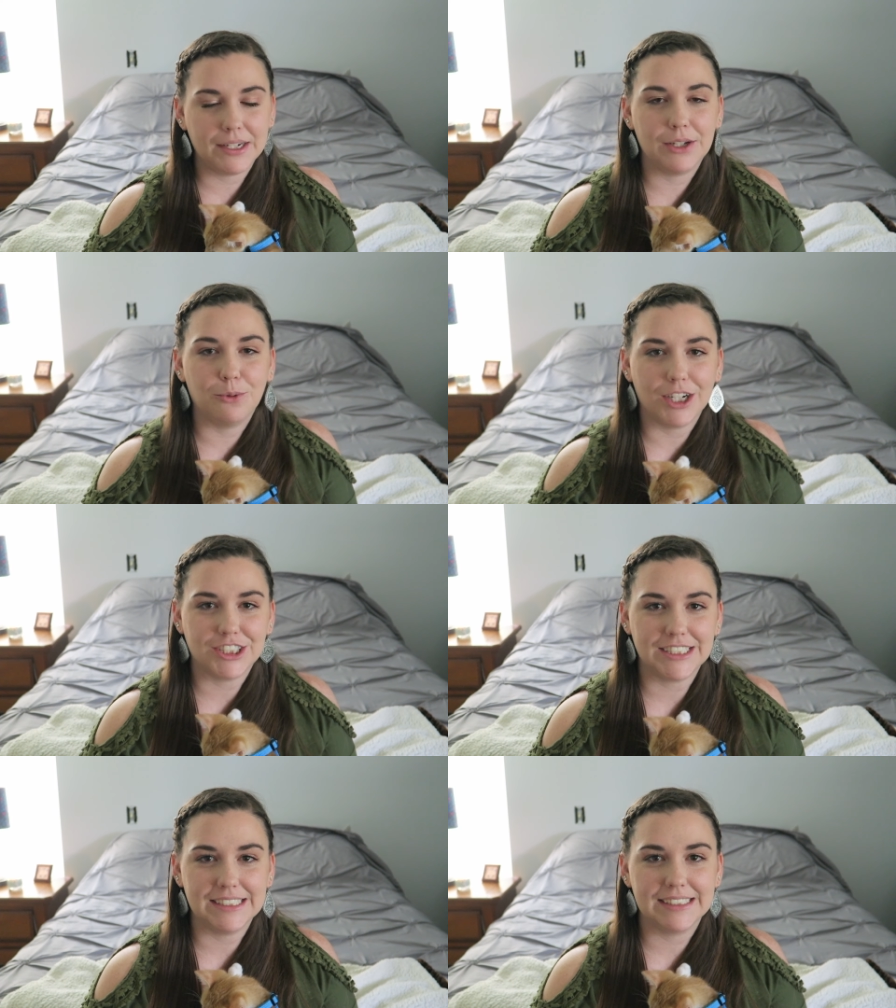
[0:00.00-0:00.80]
But he
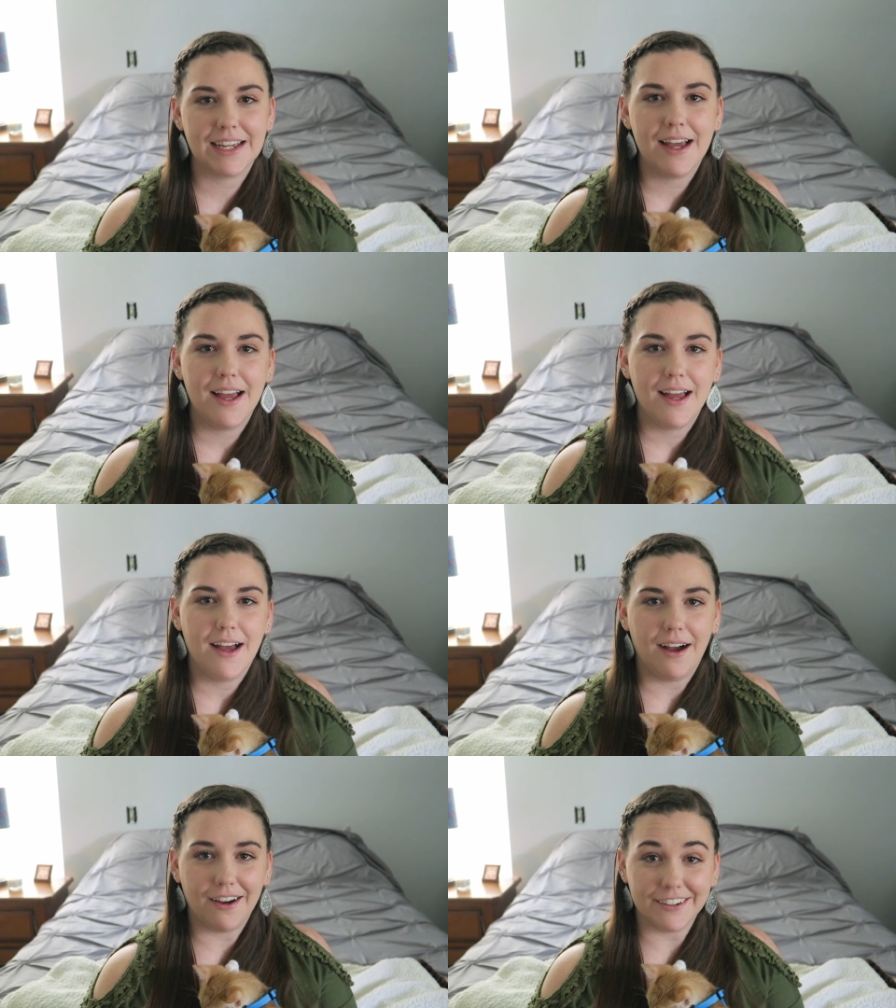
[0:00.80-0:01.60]
watches
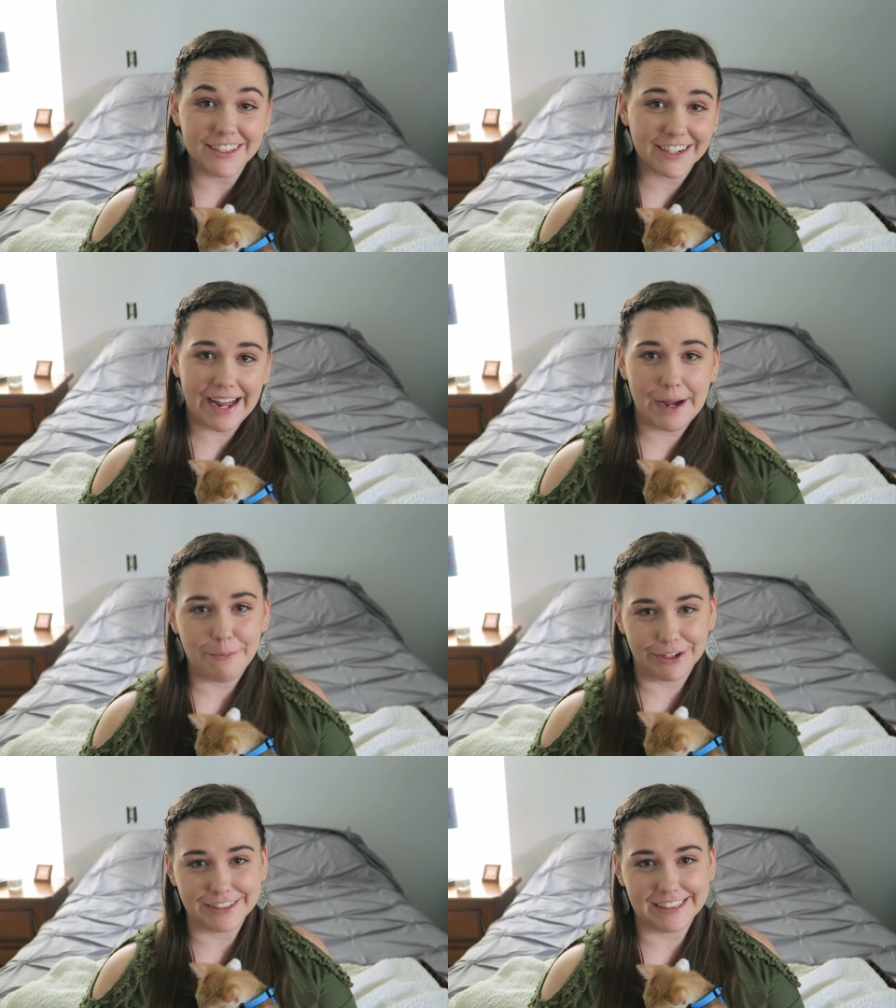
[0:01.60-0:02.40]
our other cat,
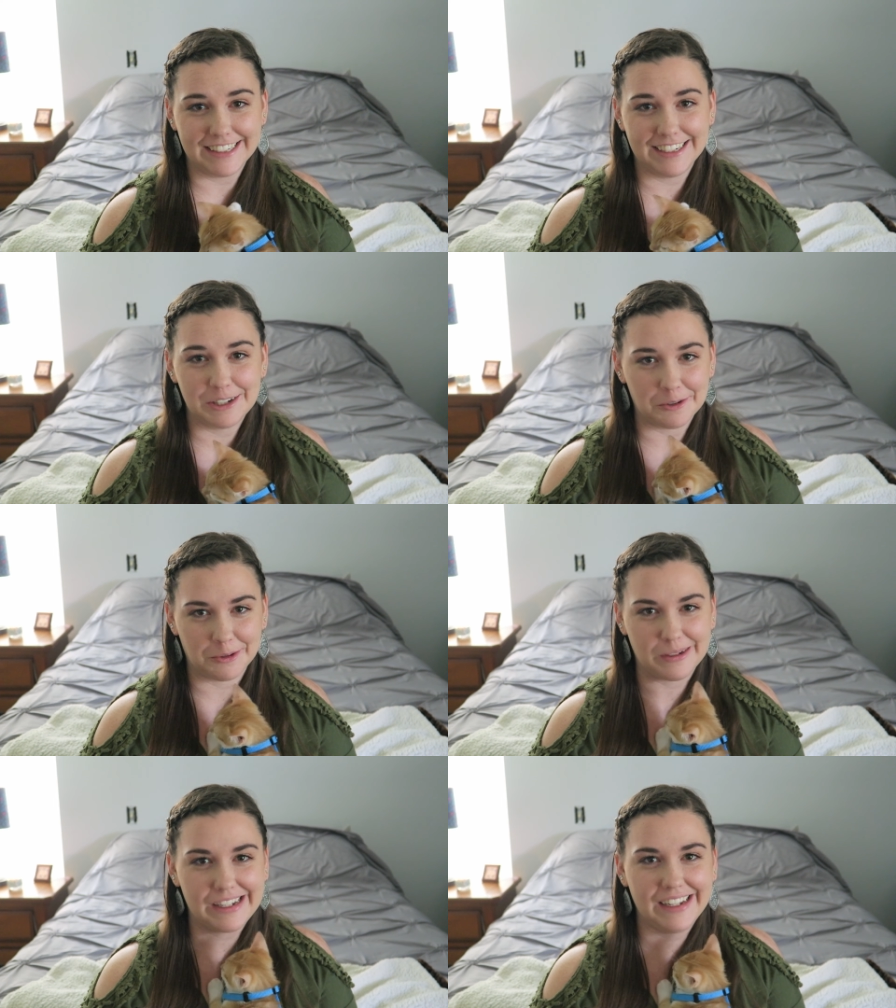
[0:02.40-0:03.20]
Marley, go
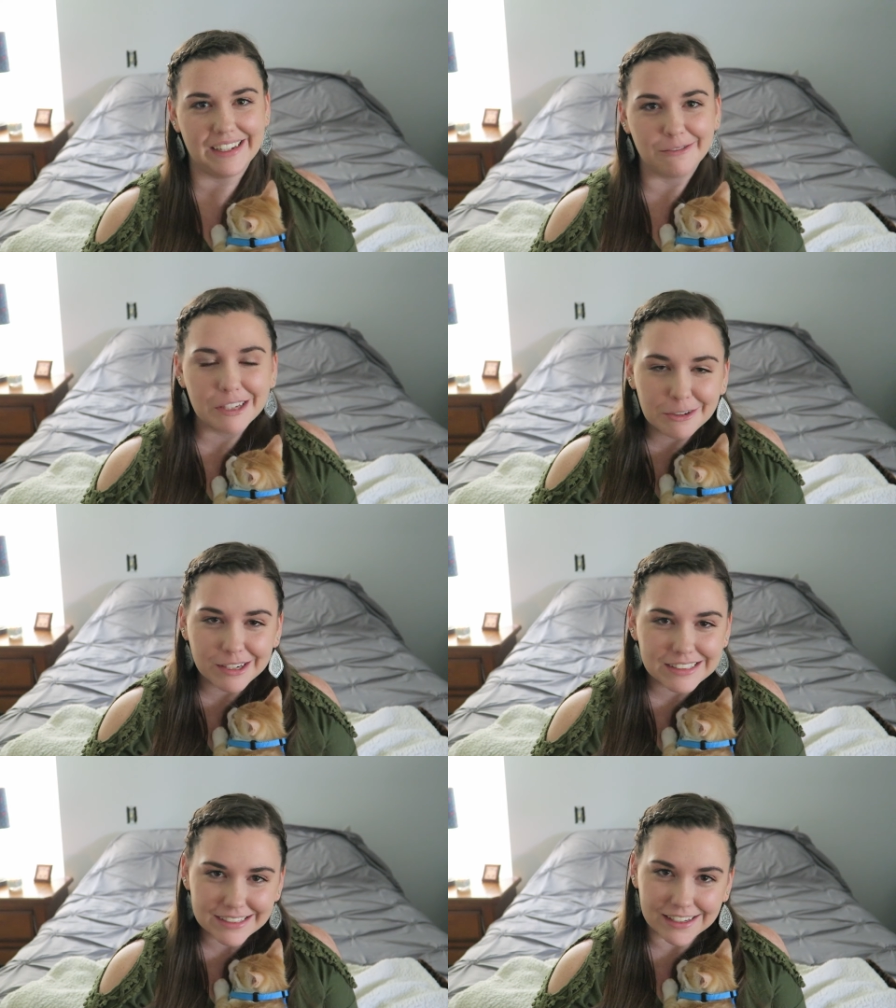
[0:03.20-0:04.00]
through it and he really
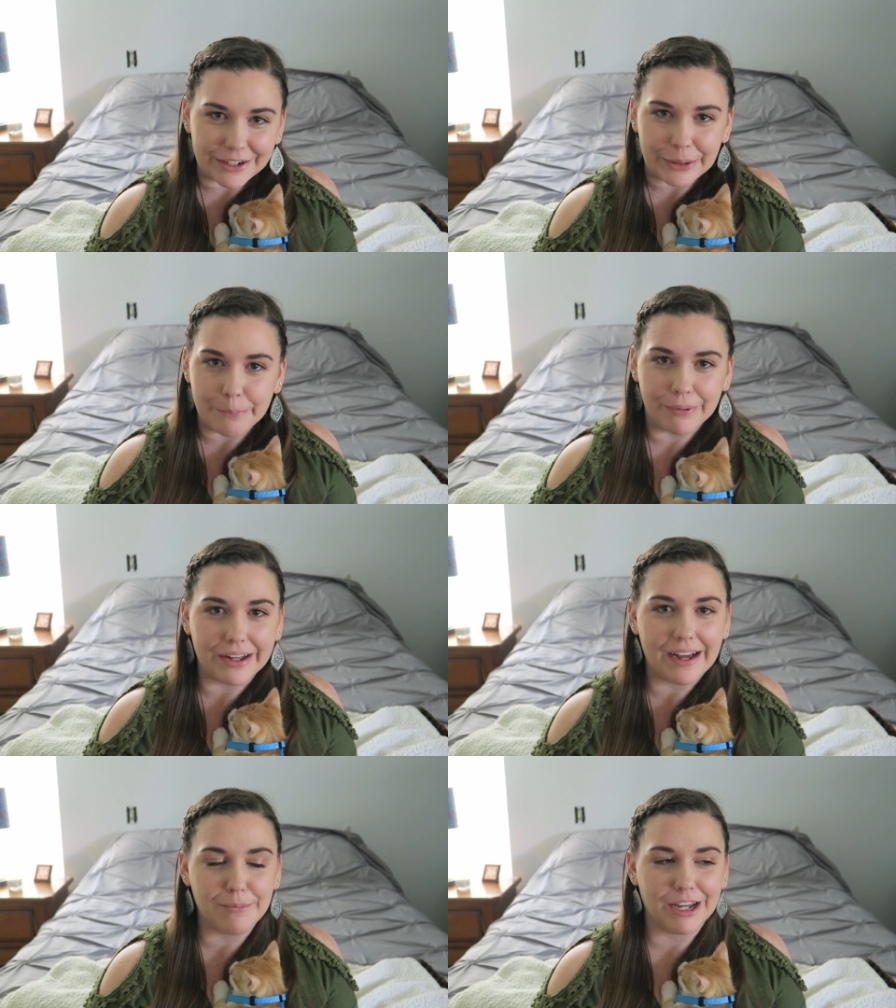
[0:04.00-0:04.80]
wants to learn,
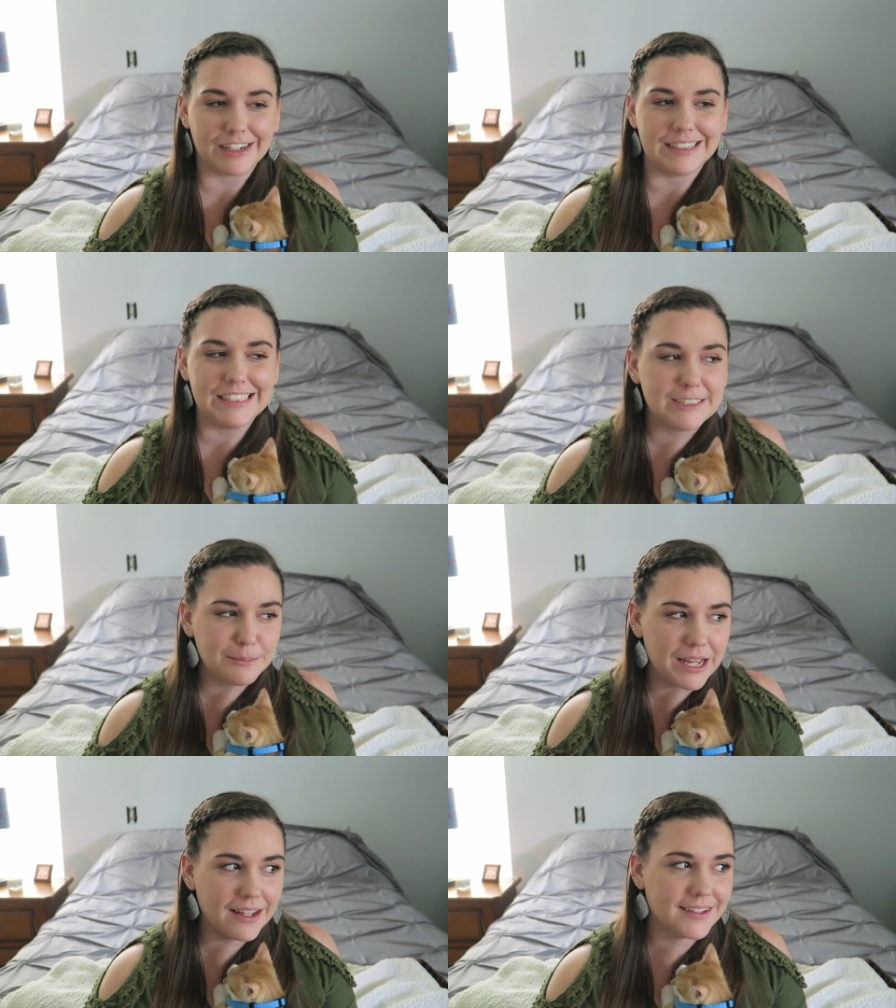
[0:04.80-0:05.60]
but I'm not gonna teach
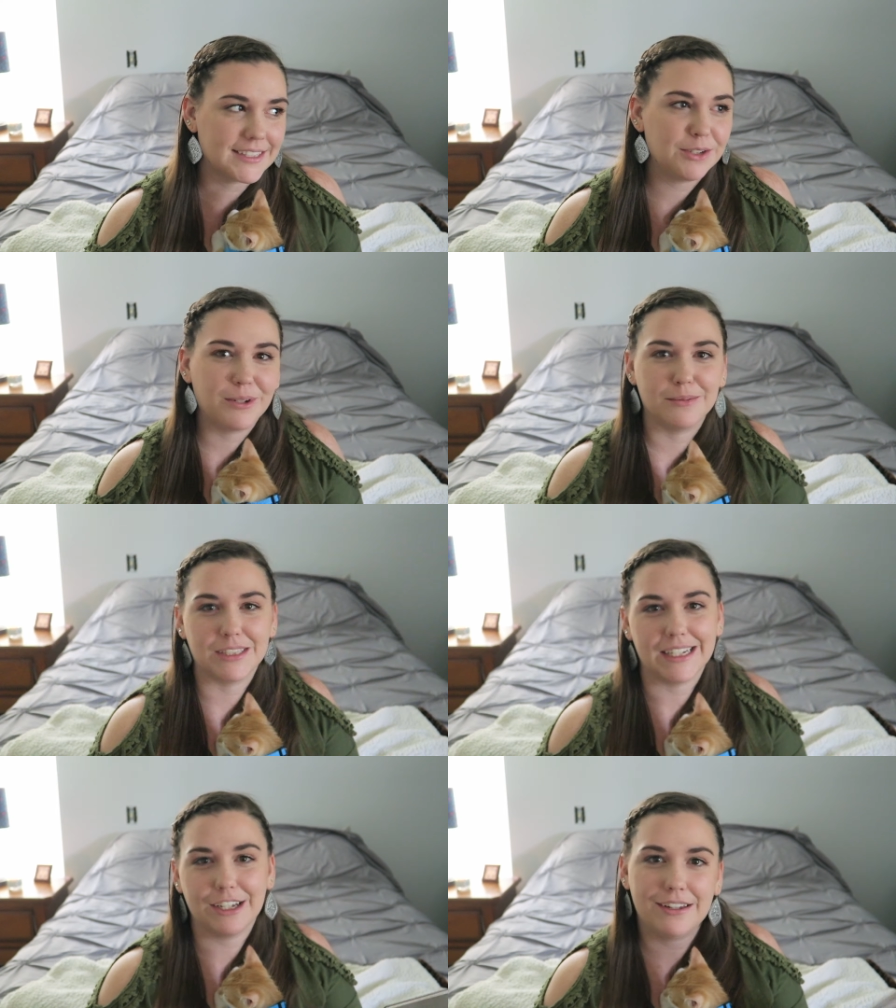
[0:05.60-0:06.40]
him yet because I don't want him
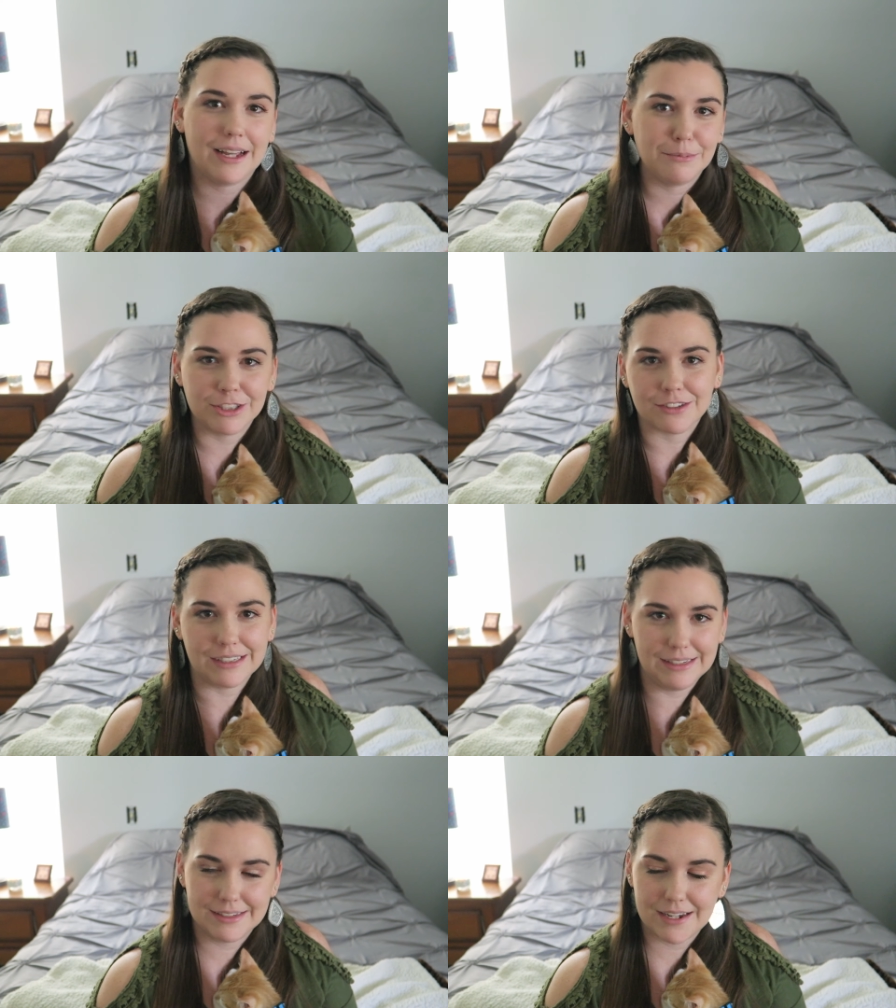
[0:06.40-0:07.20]
to like climb the
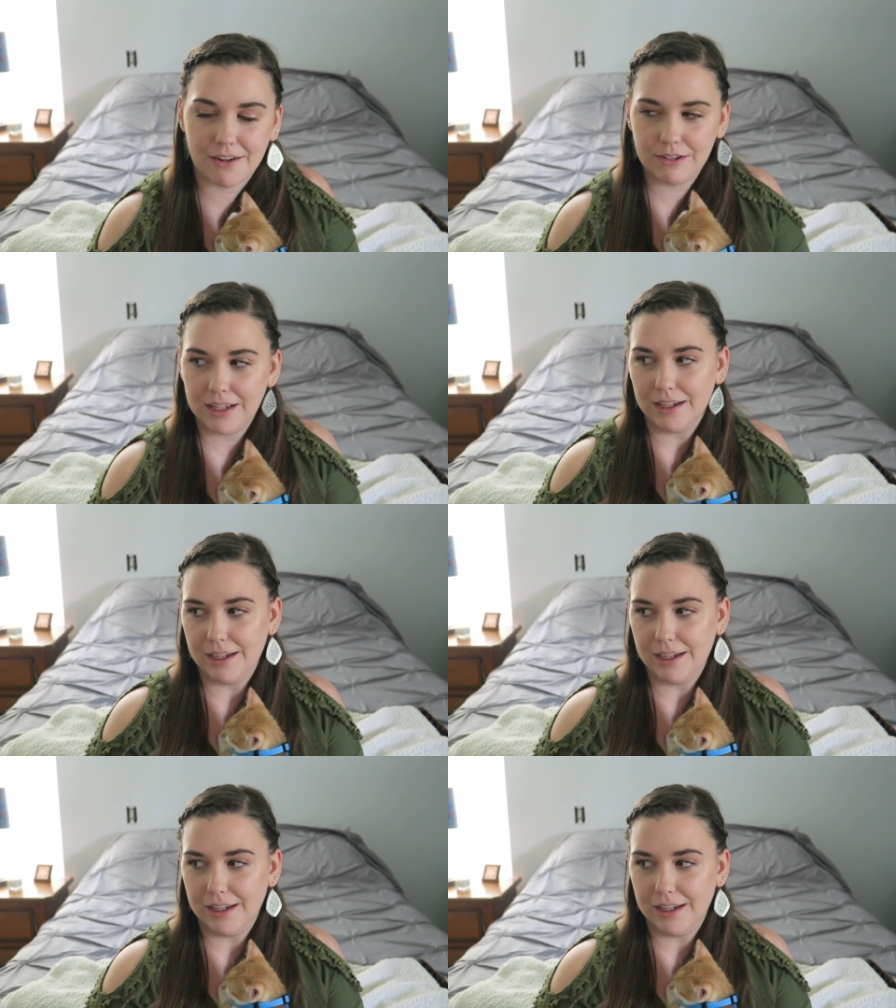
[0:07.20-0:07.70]
screen and stuff.